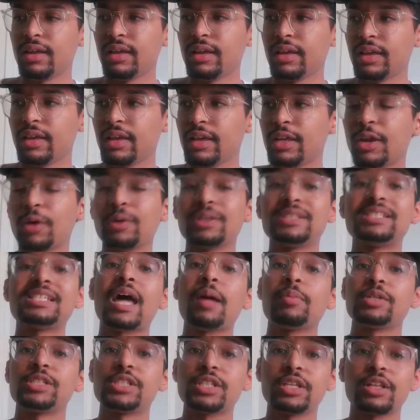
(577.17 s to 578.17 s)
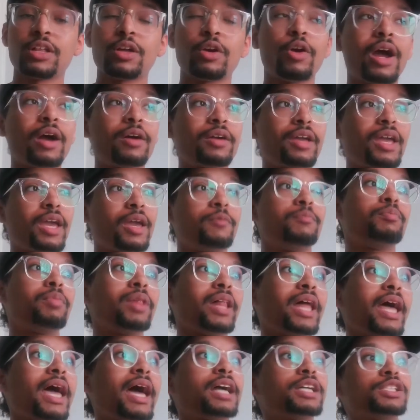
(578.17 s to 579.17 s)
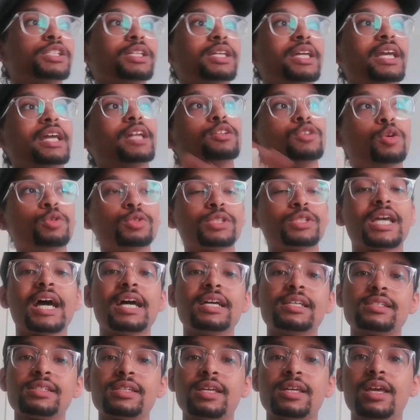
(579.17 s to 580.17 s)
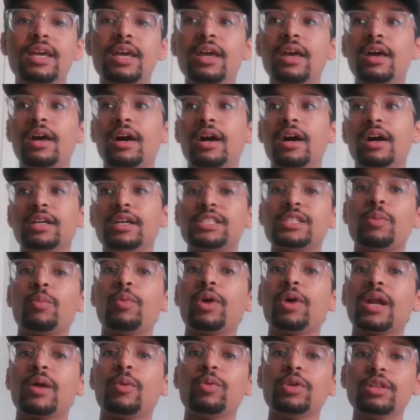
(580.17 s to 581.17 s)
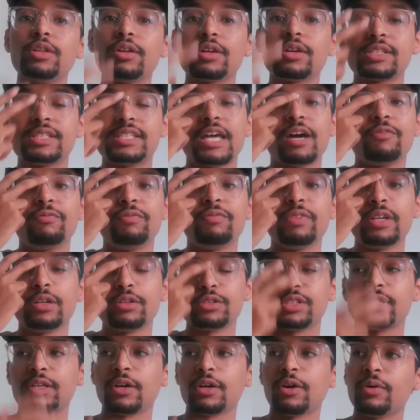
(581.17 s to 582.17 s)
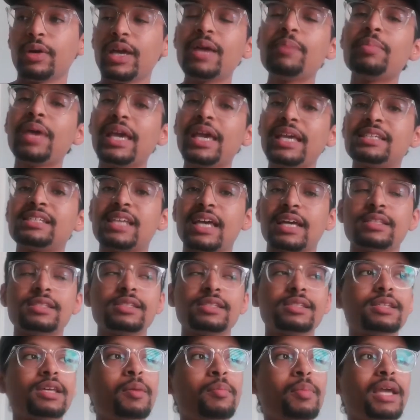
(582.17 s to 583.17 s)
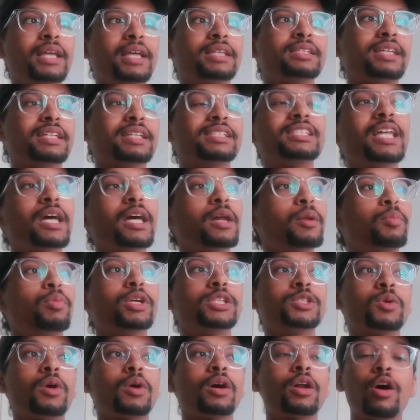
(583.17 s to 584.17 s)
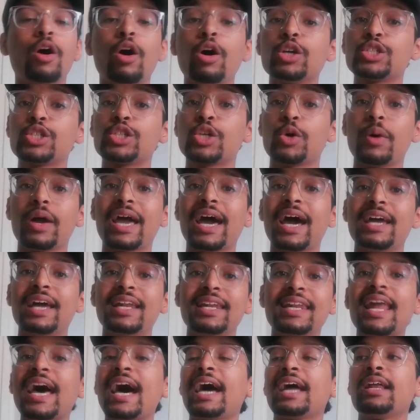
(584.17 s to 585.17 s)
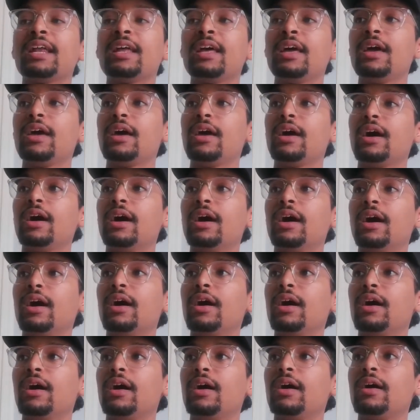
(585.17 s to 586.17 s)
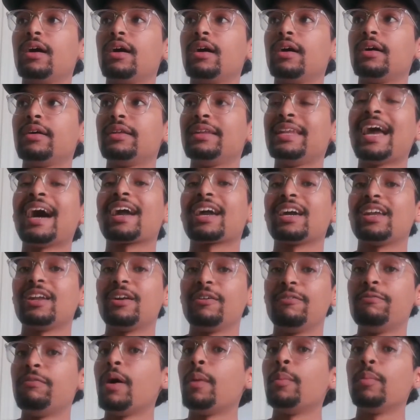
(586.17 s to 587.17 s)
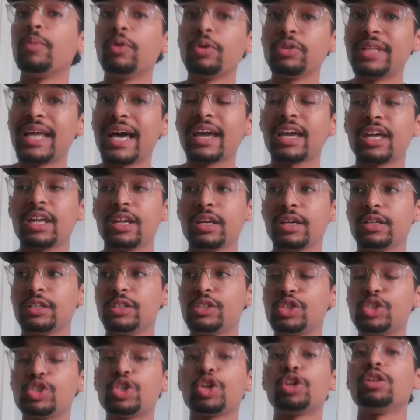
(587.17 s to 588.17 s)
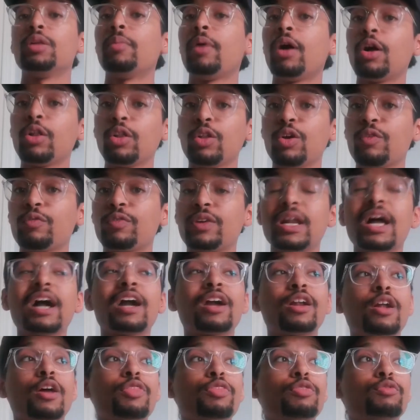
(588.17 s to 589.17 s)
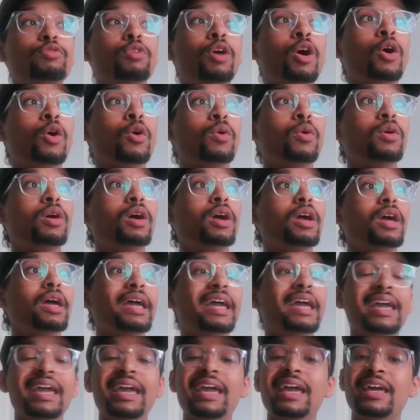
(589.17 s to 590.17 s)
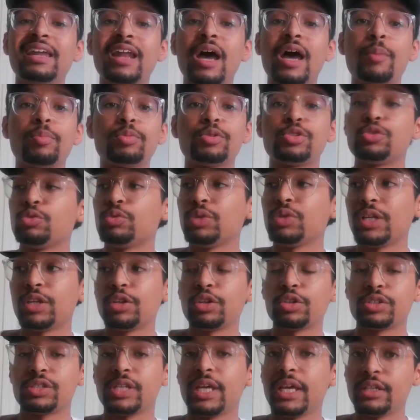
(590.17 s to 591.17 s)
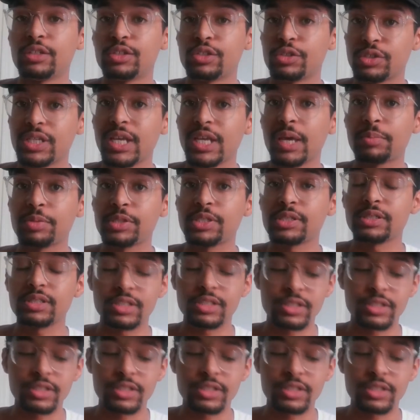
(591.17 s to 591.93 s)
Establishing the ground game, play action, getting those guys some one-on-one looks downfield. So it makes sense. Teddy Bridgewater, also a guy not going to fumble, not going to turn the ball over, not going to throw inopportune interceptions.